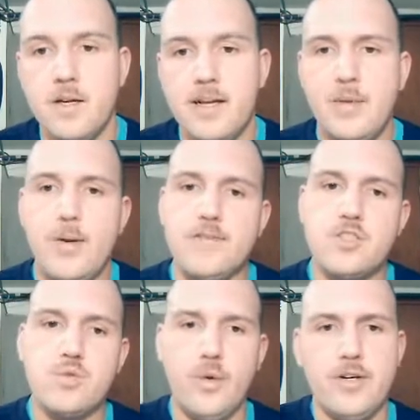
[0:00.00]
Then we have
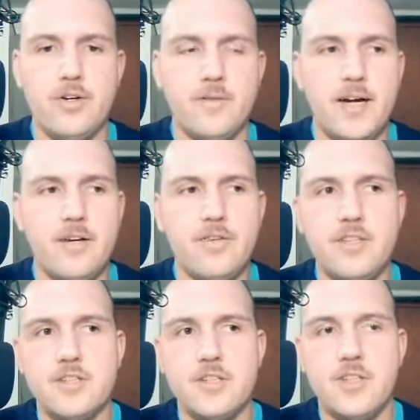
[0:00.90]
Swindle. I don't think
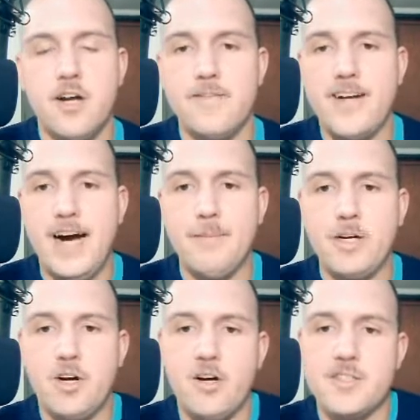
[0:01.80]
there's a ton of common
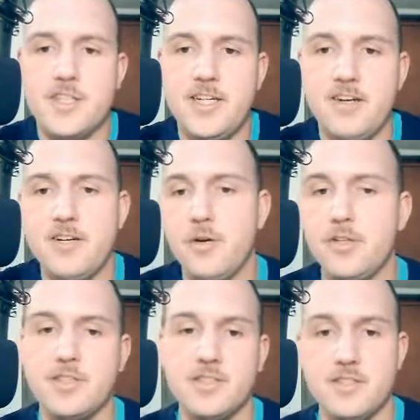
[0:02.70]
cards on here. I know
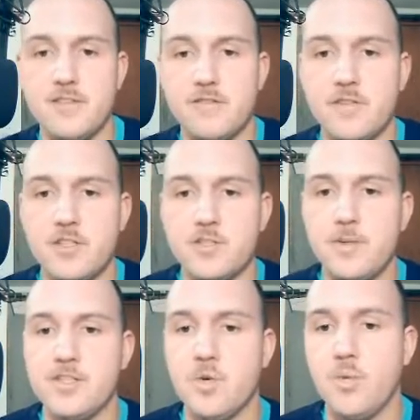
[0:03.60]
this isn't the first,
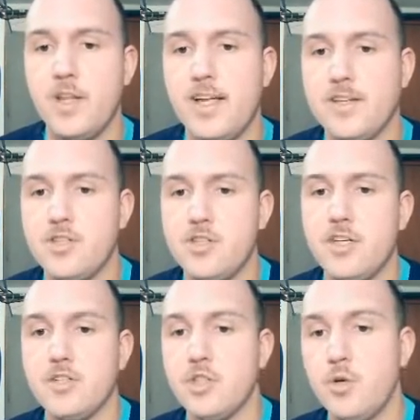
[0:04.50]
but it's a really
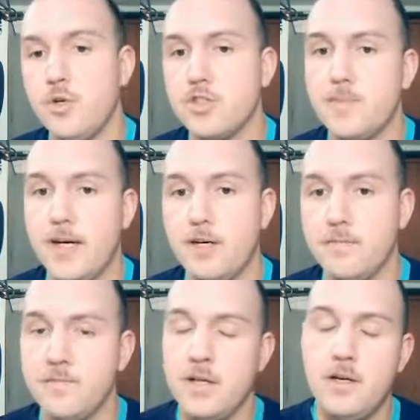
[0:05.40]
interesting tutor spell.
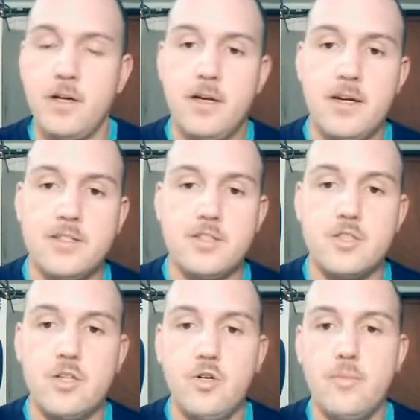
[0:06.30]
It's a
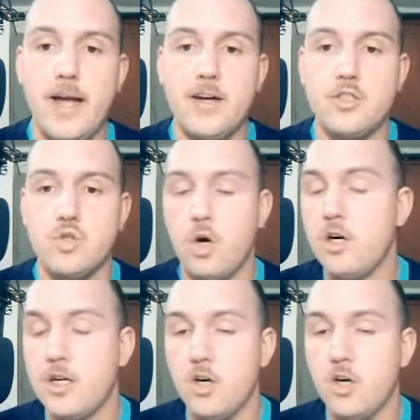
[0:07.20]
2-mana draw